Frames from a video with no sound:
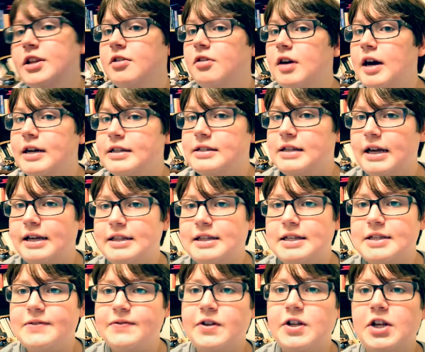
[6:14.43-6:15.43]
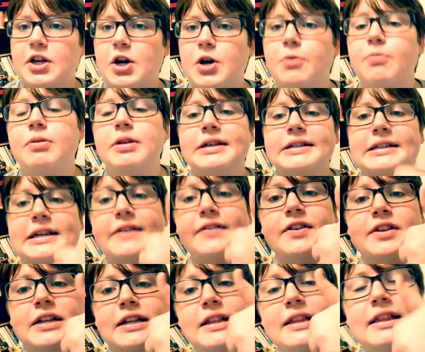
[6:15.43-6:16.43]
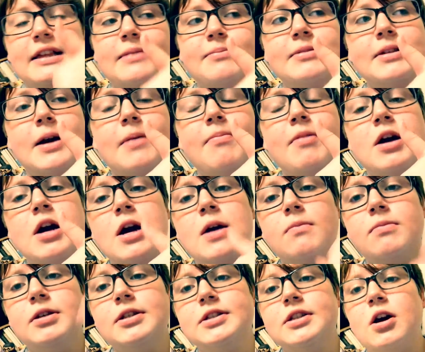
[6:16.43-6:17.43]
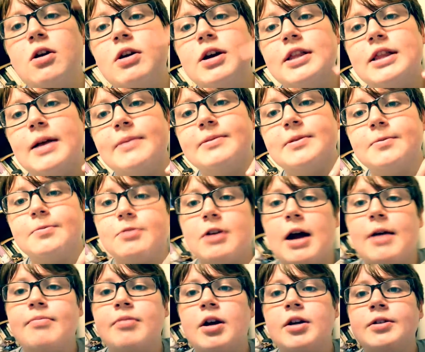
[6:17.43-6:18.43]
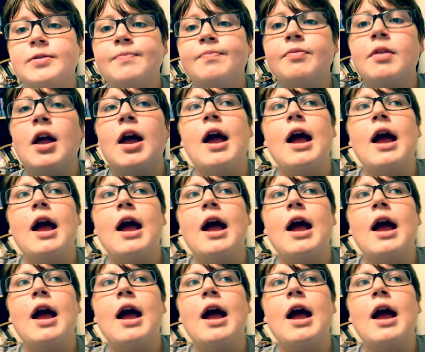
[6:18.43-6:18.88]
If you guys like this video, please give it a thumbs up, please go hit that subscribe button,